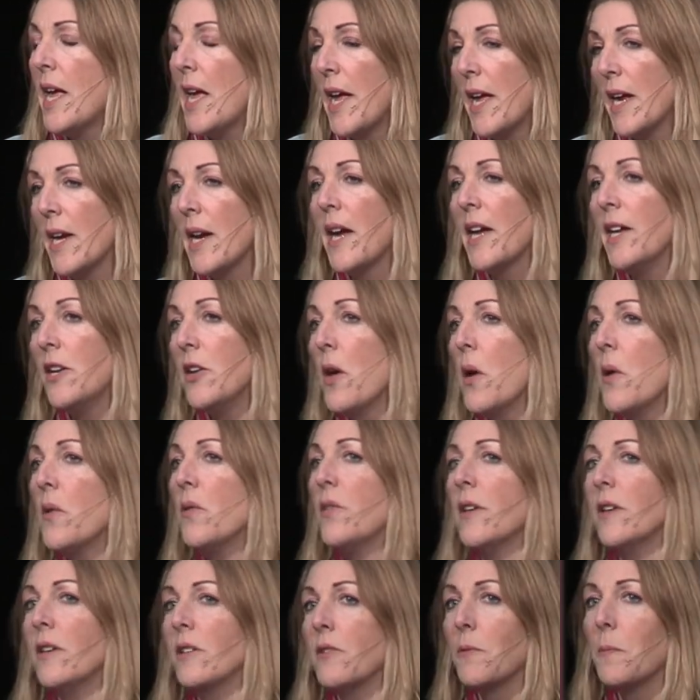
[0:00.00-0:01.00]
And I know
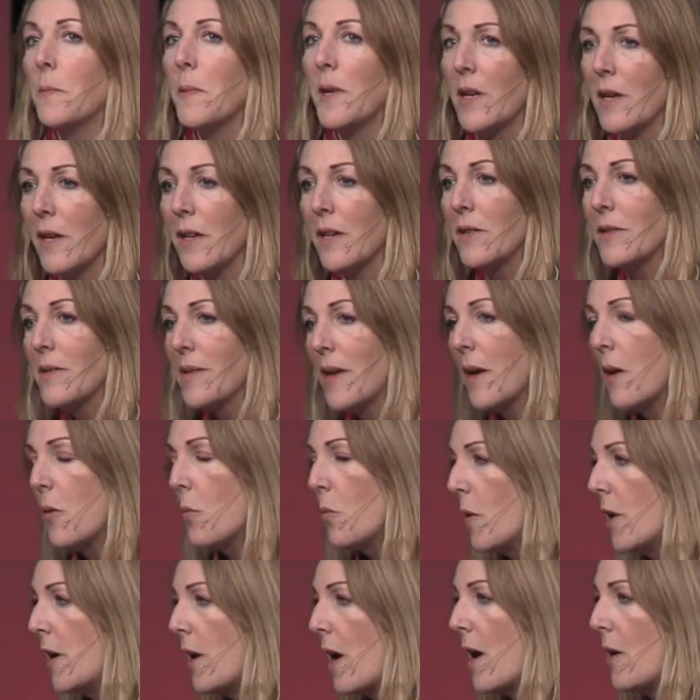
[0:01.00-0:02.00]
this because
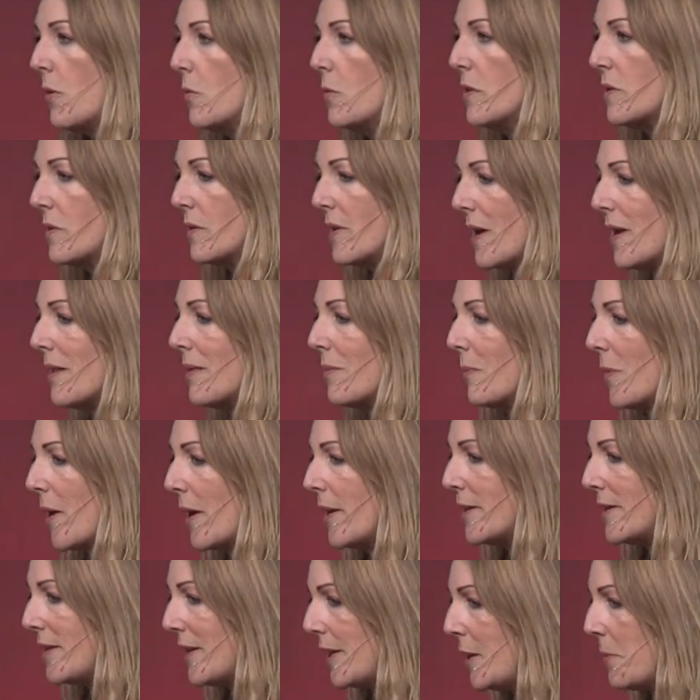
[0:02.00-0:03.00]
when I was at
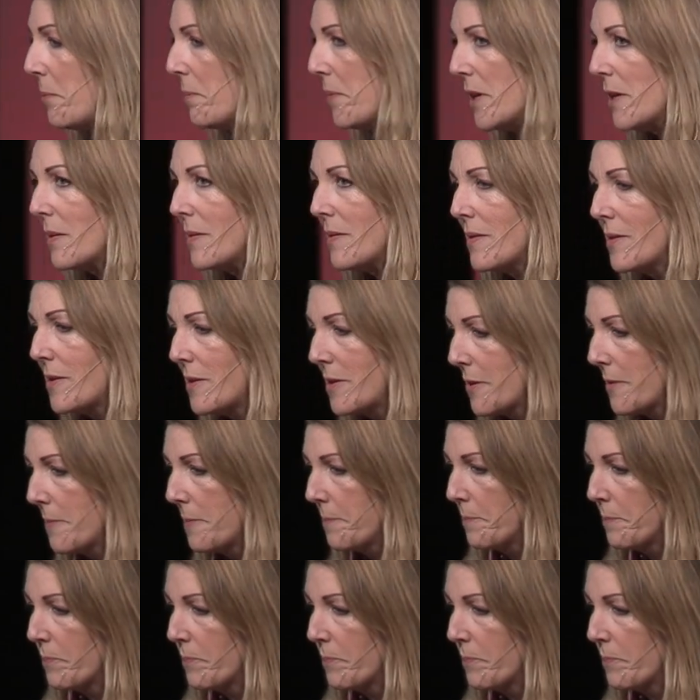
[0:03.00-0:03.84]
my deepest